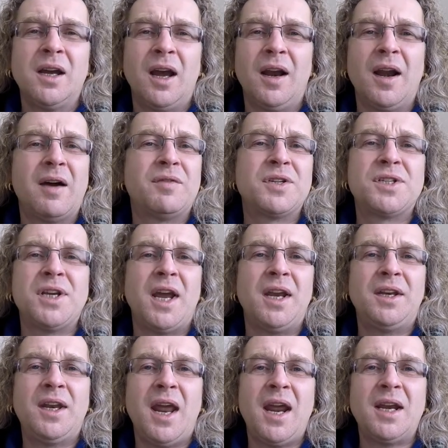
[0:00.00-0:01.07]
another set
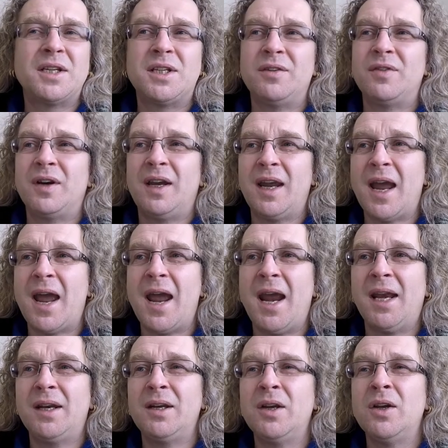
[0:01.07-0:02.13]
of decks if I
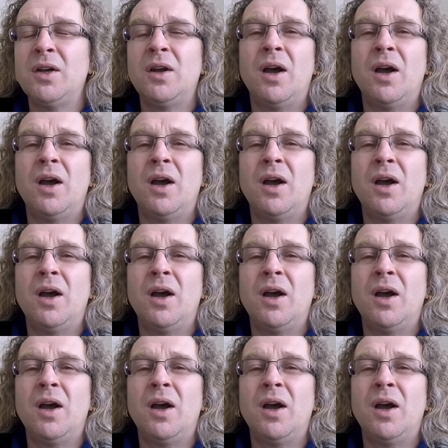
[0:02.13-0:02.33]
can,